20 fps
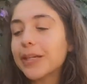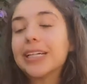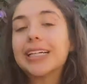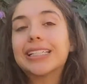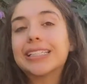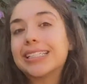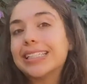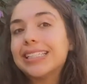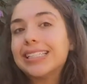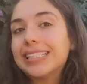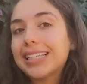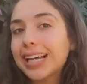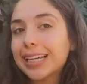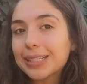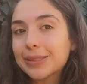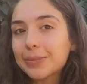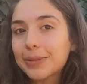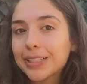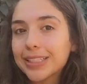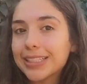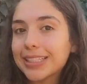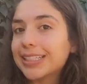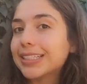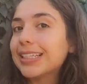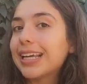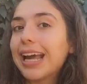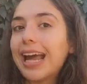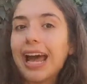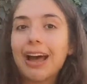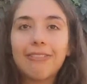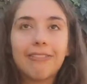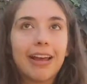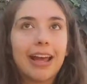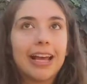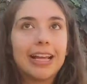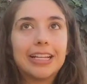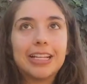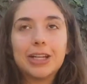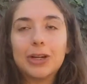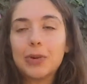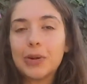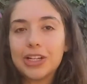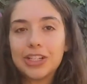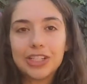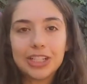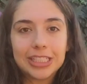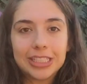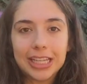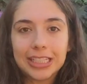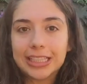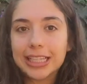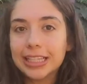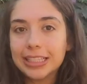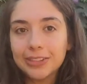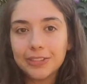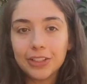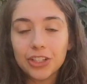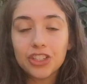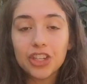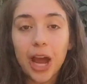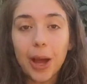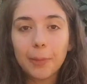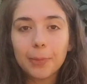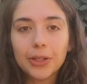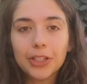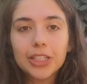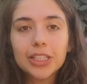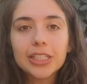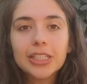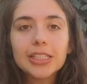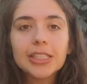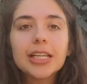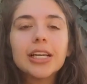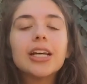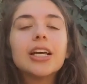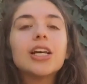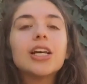because this textbook doesn't have any questions at the end of the chapters.